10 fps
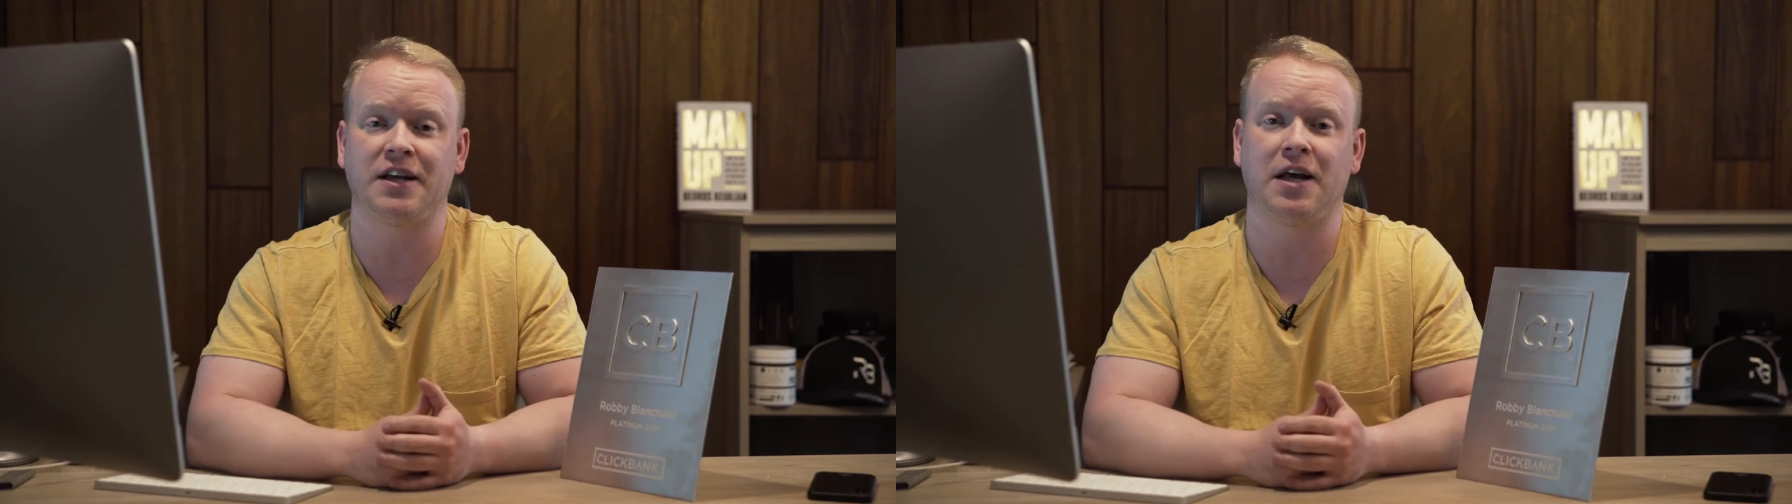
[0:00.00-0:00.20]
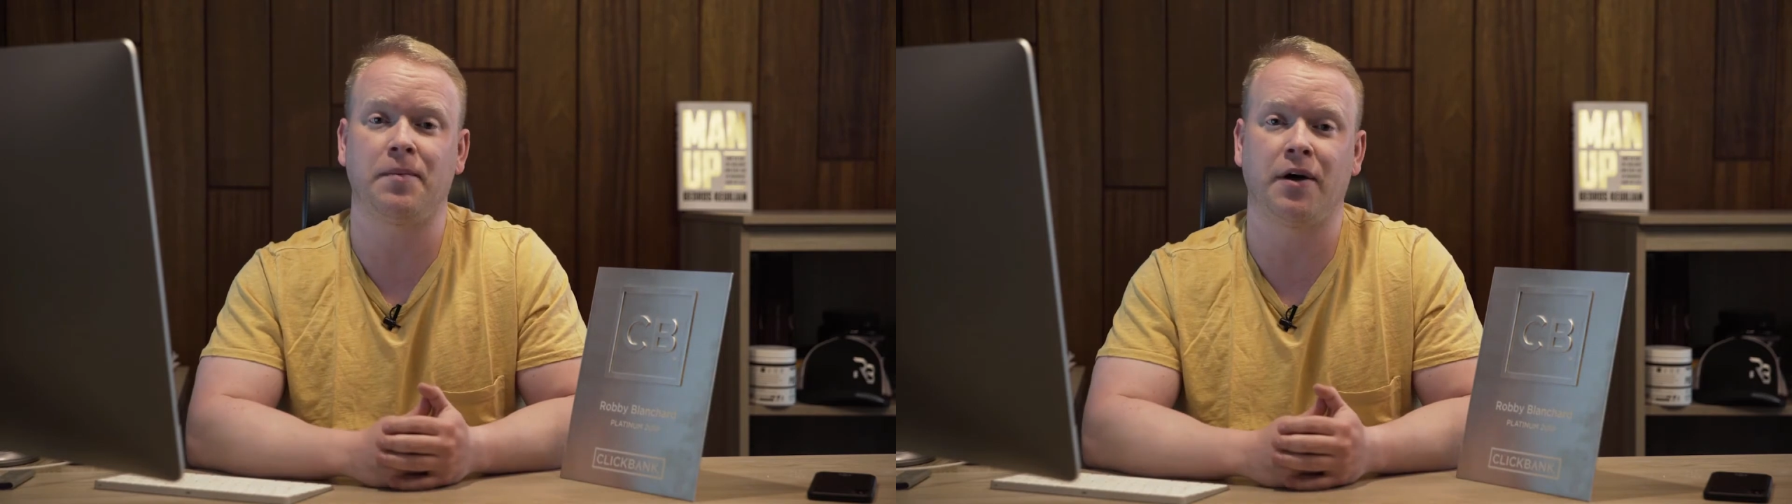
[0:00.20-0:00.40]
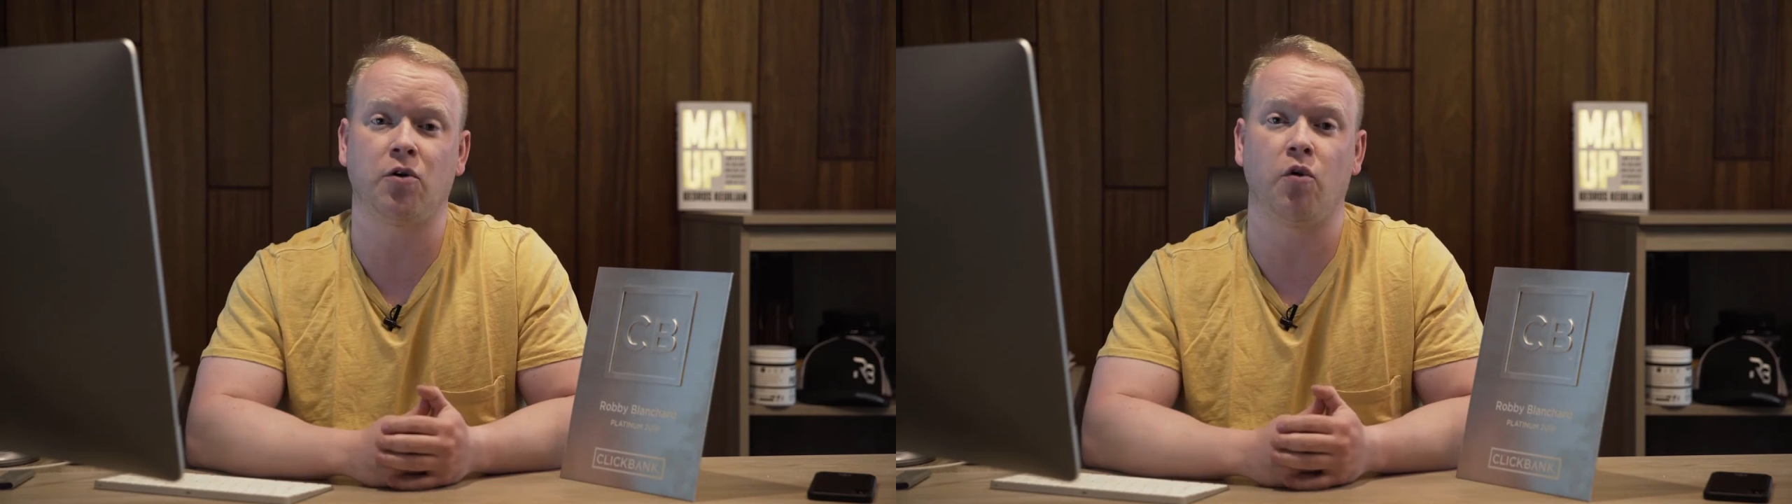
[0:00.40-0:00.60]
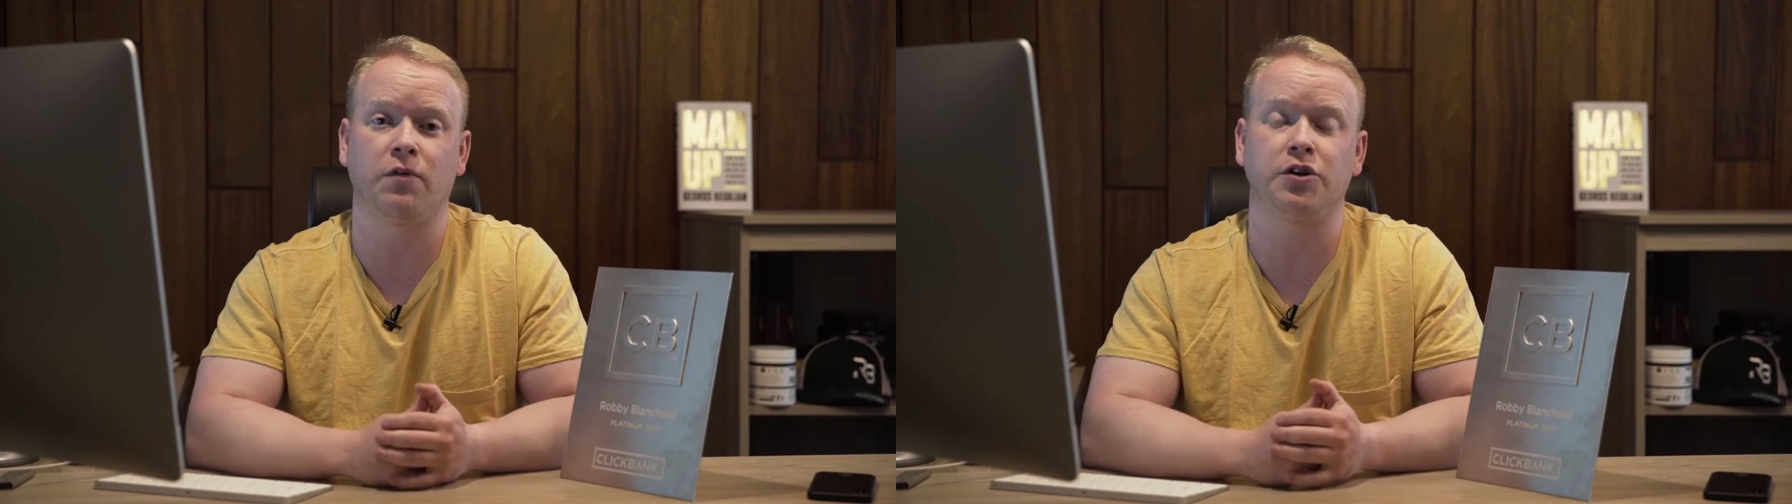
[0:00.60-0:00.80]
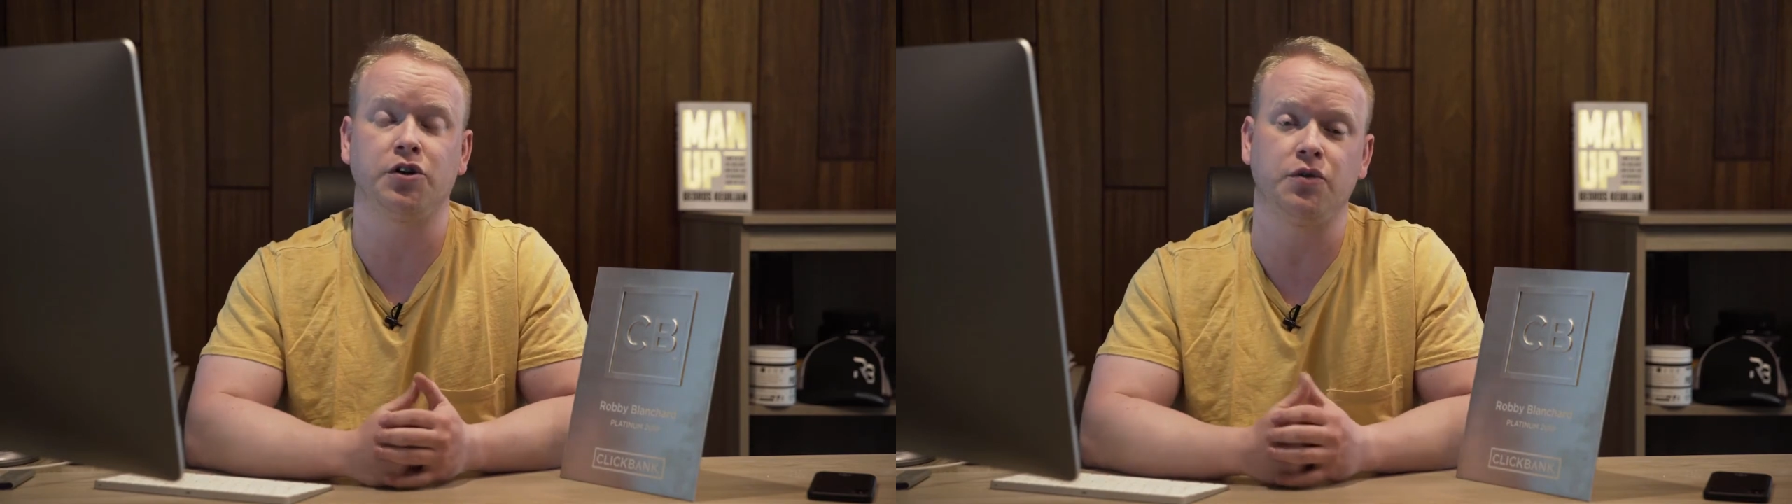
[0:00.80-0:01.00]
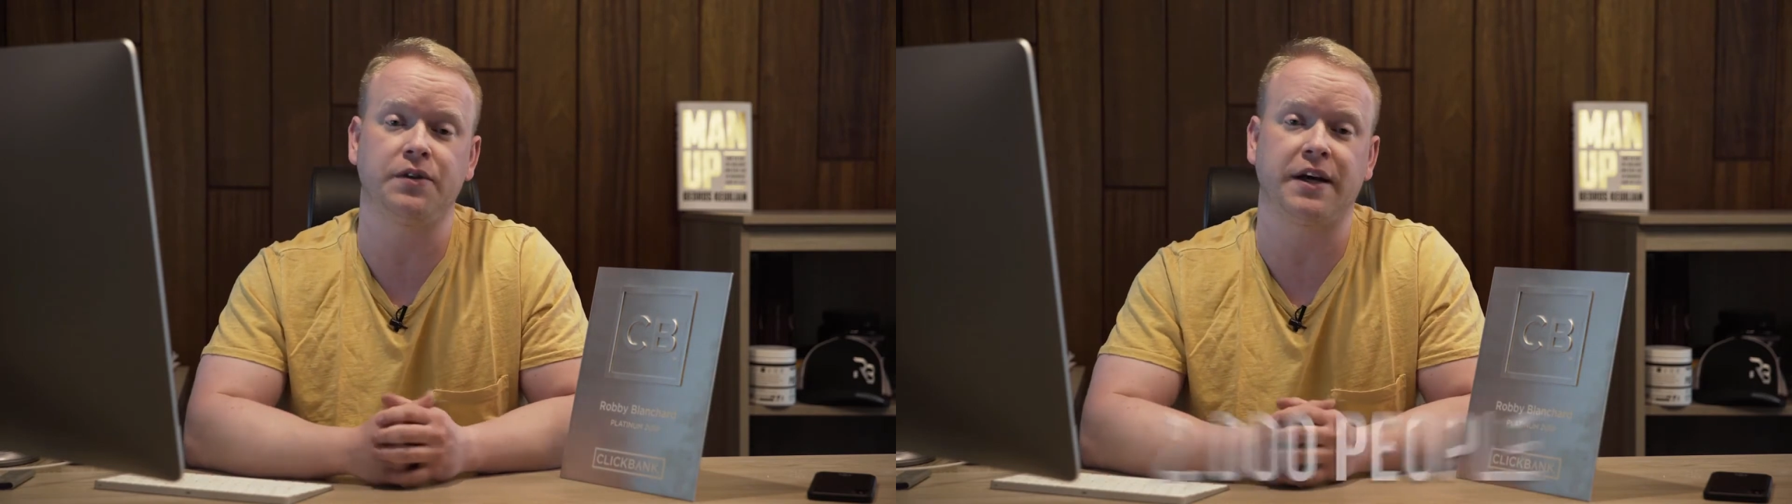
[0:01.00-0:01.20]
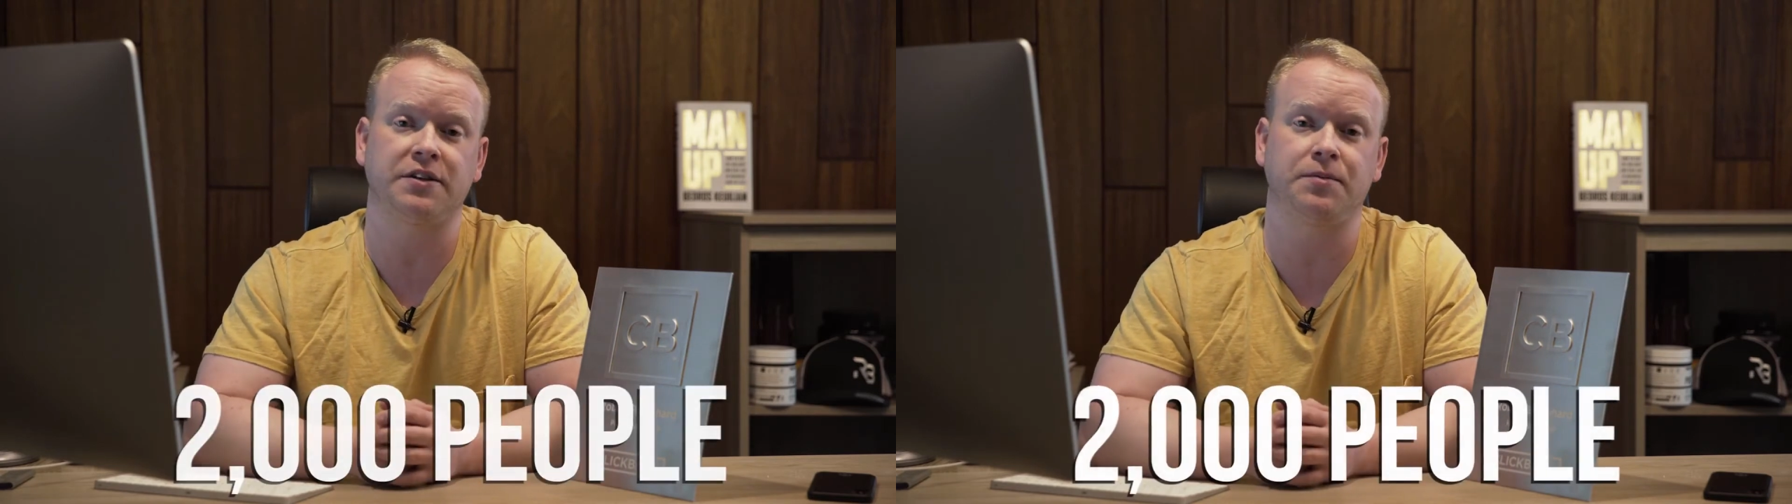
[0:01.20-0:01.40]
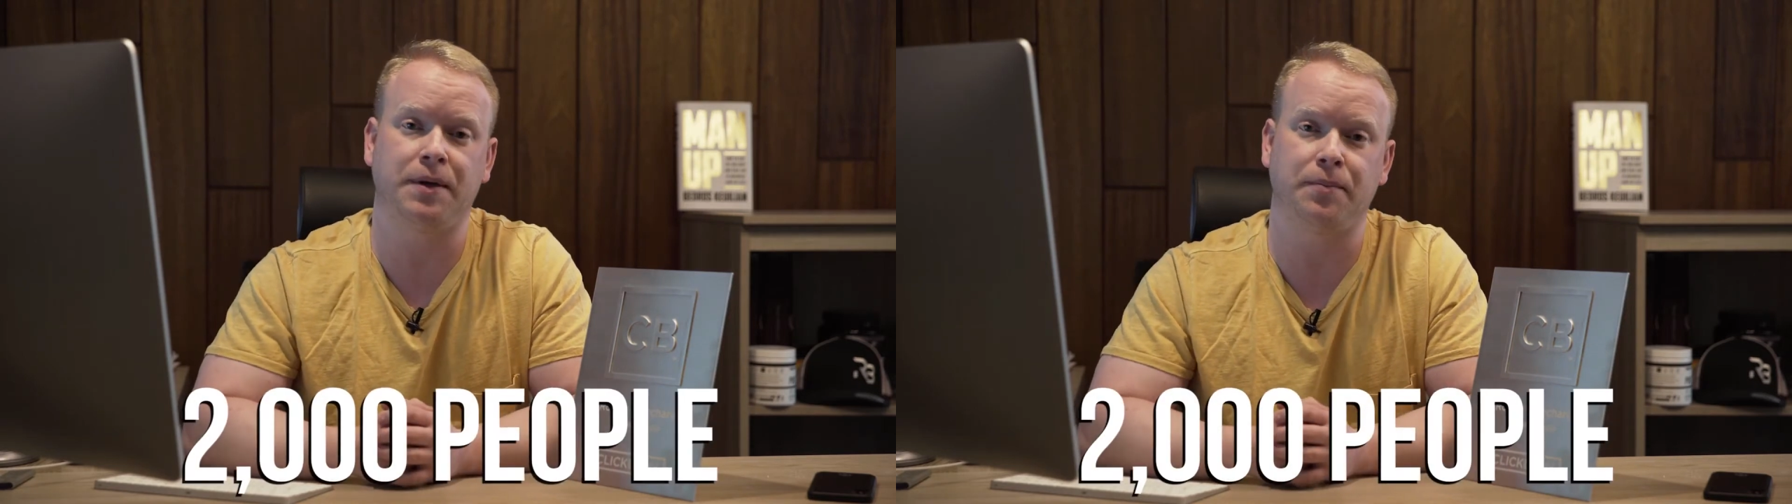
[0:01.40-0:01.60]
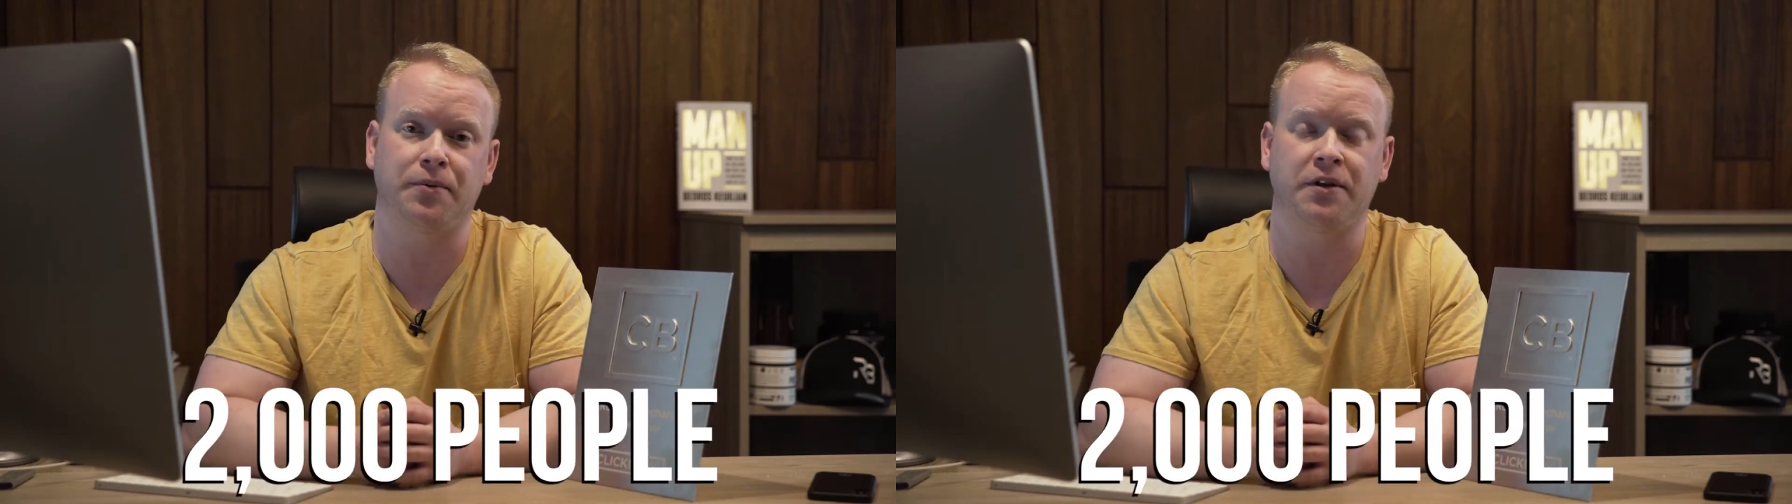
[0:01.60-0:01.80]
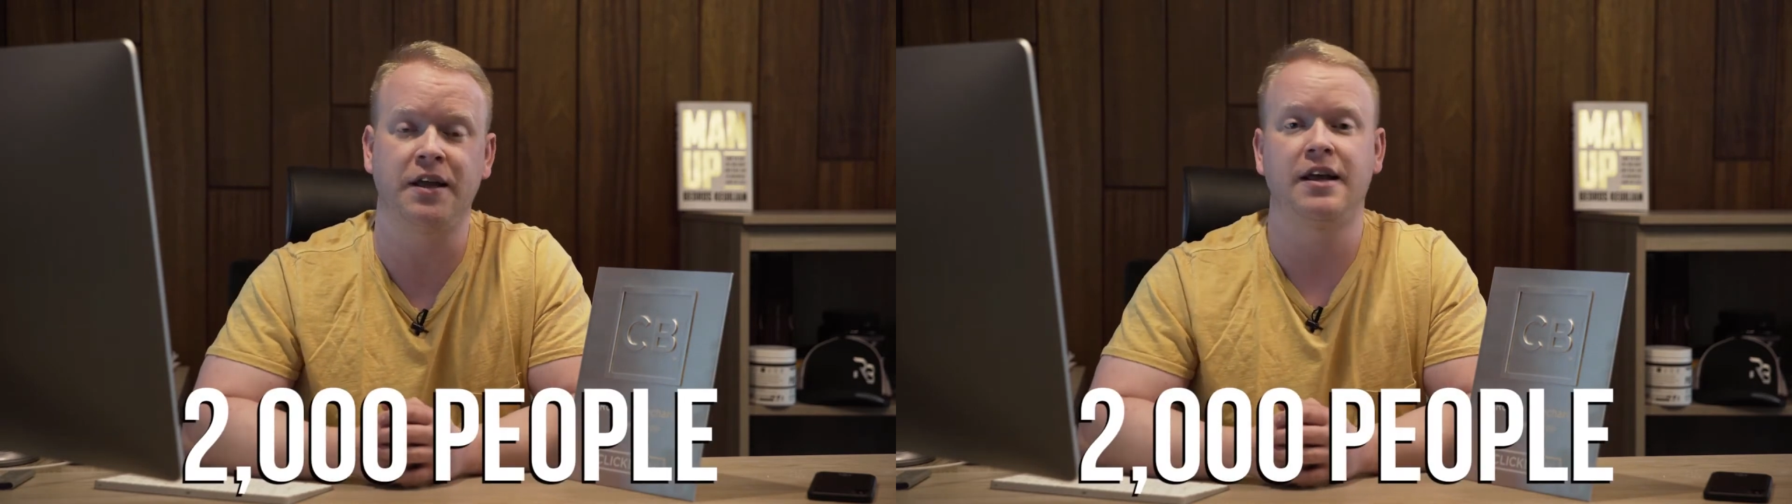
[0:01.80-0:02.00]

to help out over 2,000 people